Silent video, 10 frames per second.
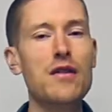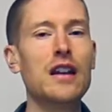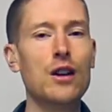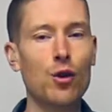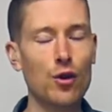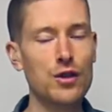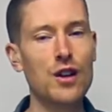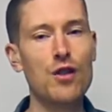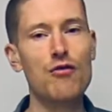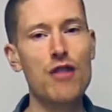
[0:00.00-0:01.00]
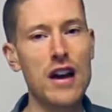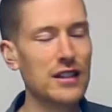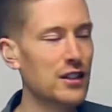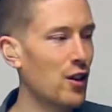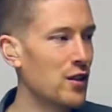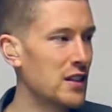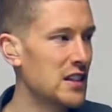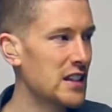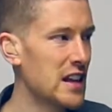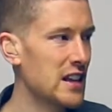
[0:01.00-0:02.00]
and a quarter note rest on
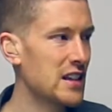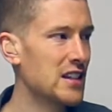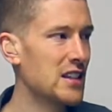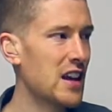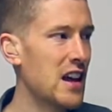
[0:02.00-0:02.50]
6.